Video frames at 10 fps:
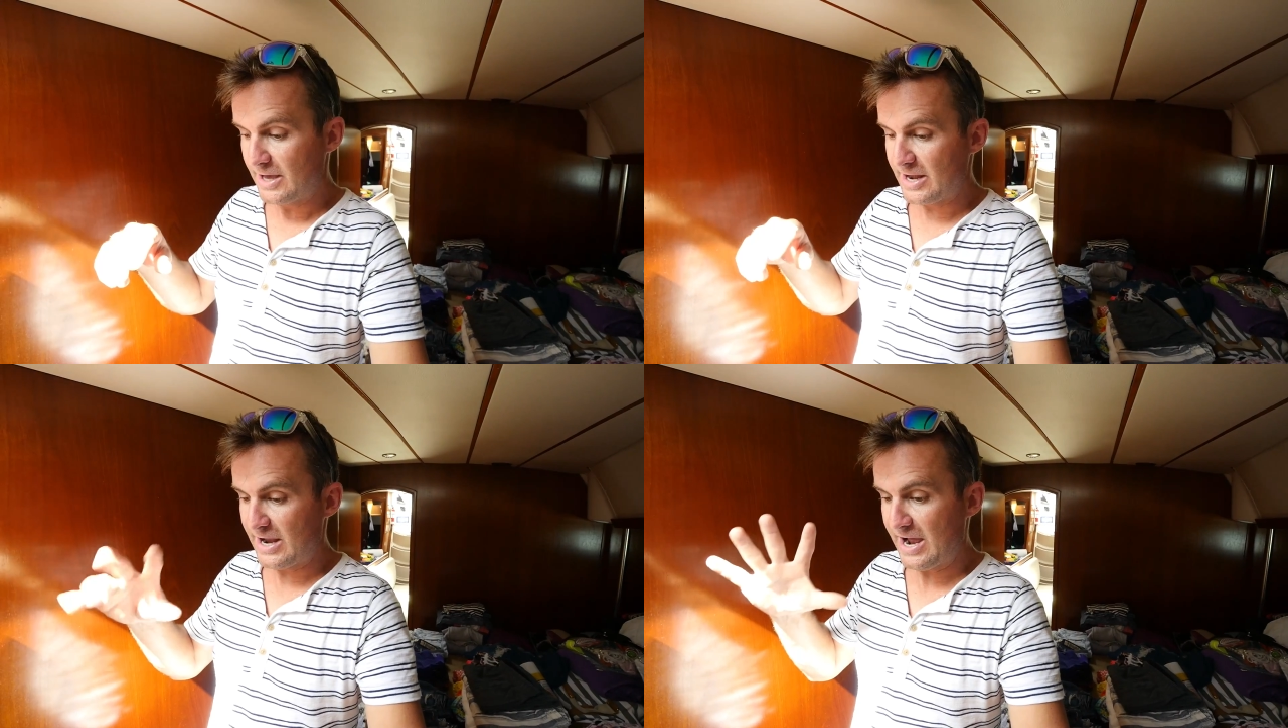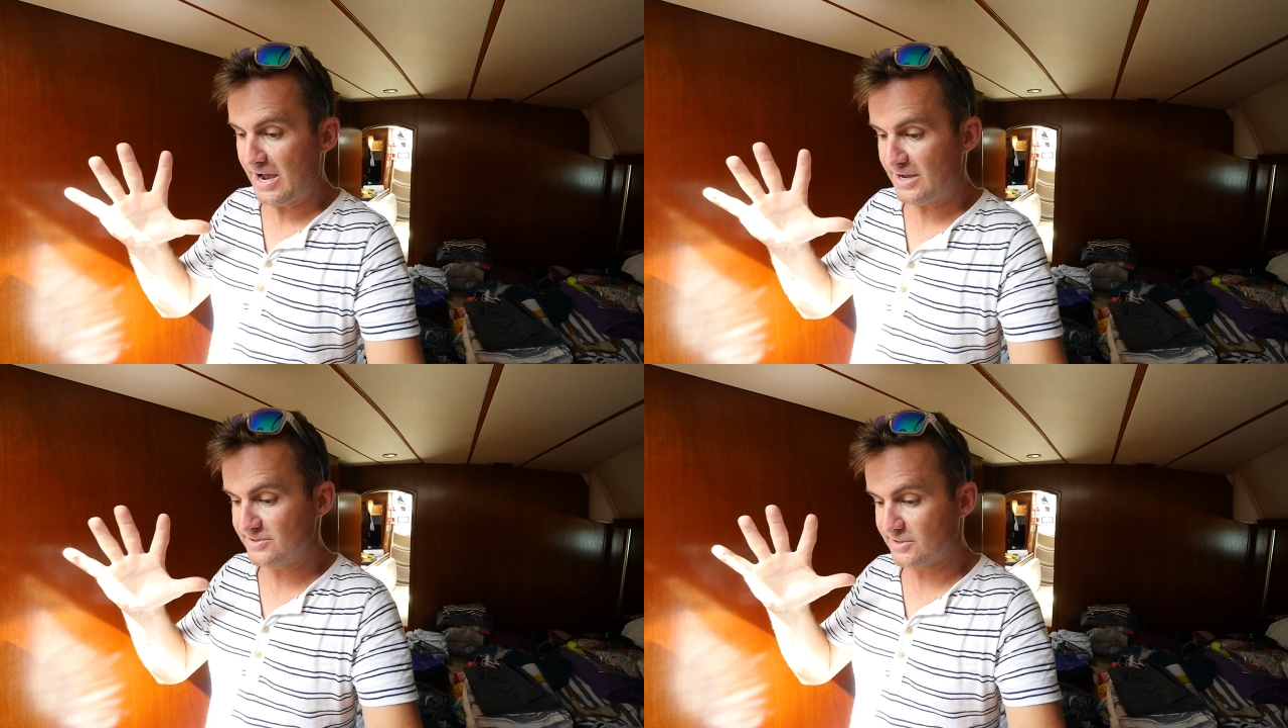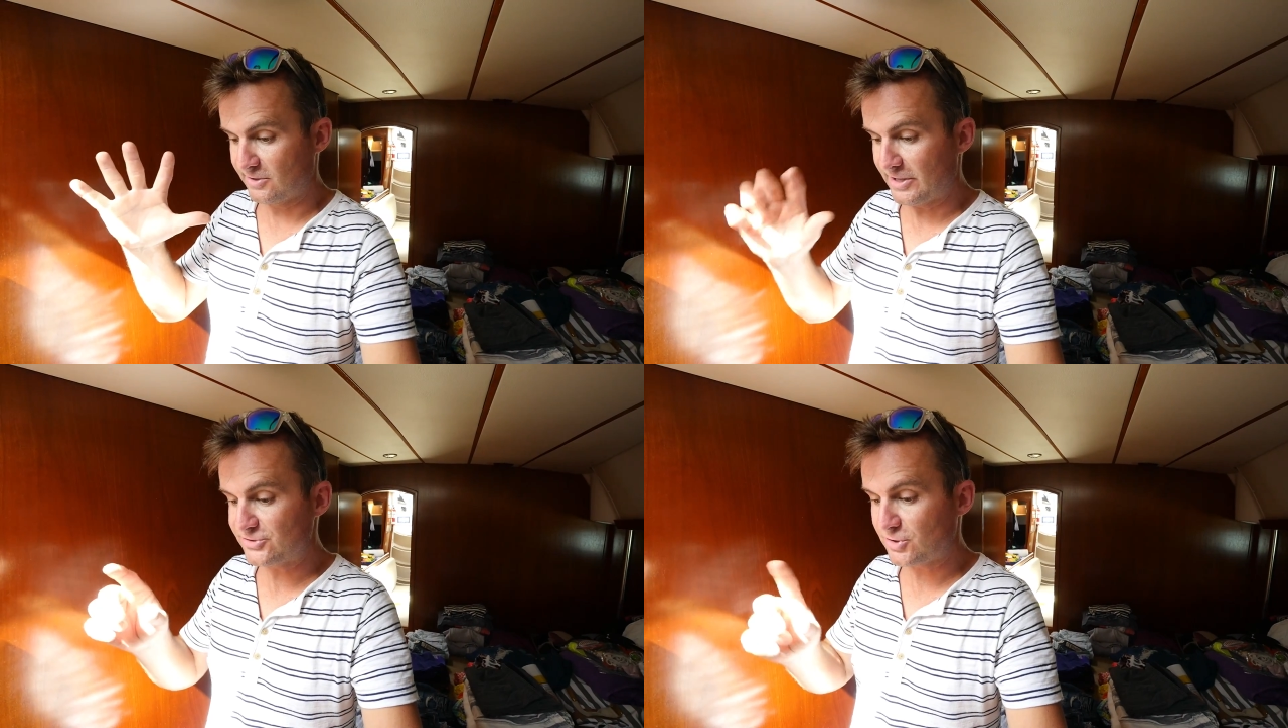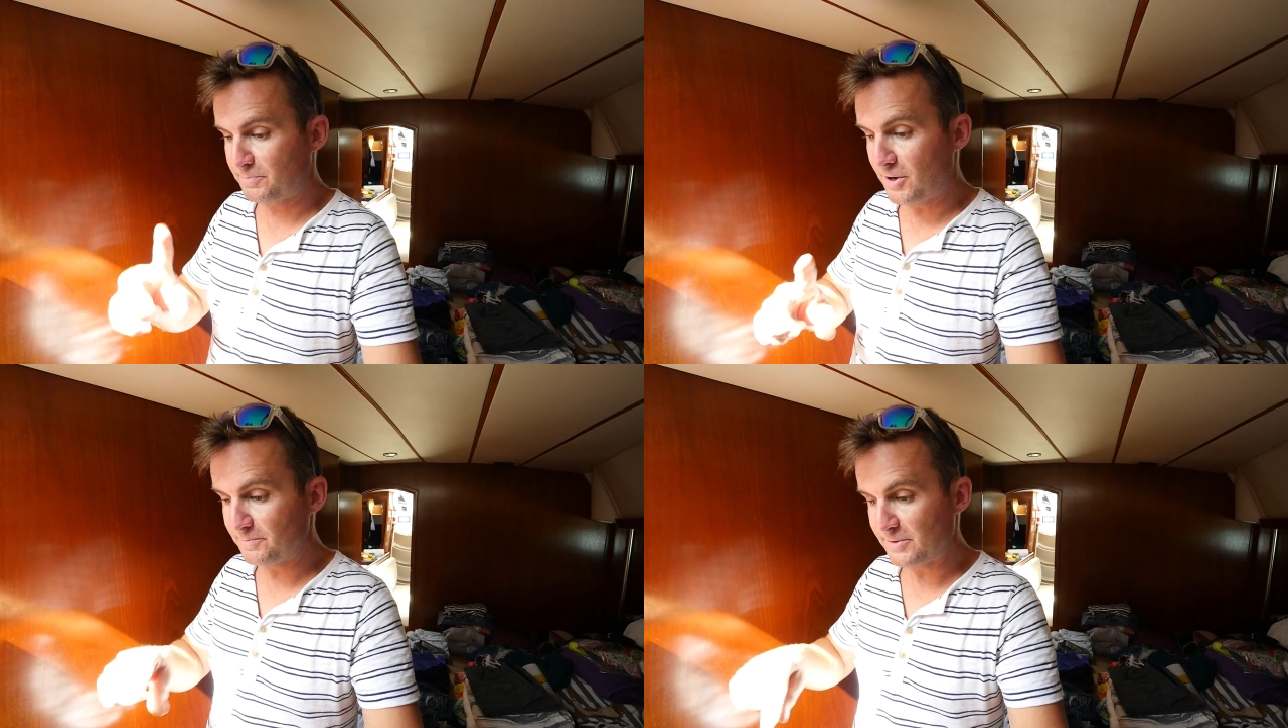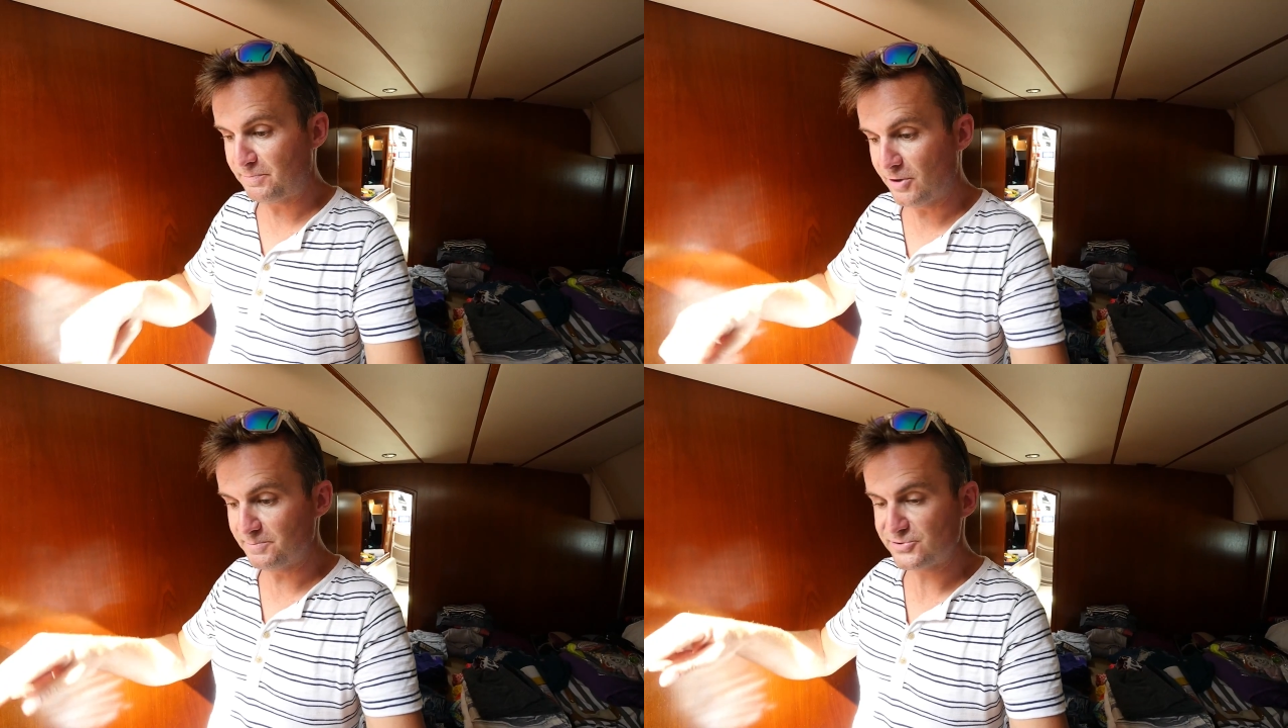and it has an electric pump that
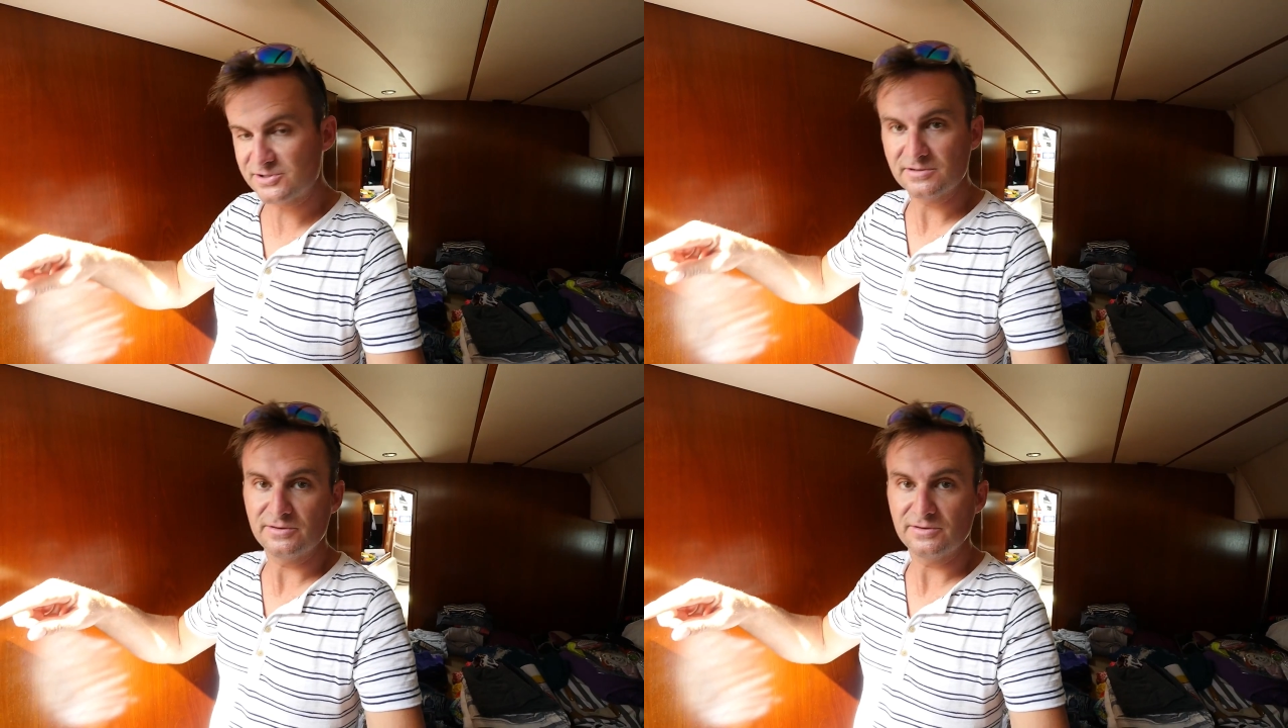pumps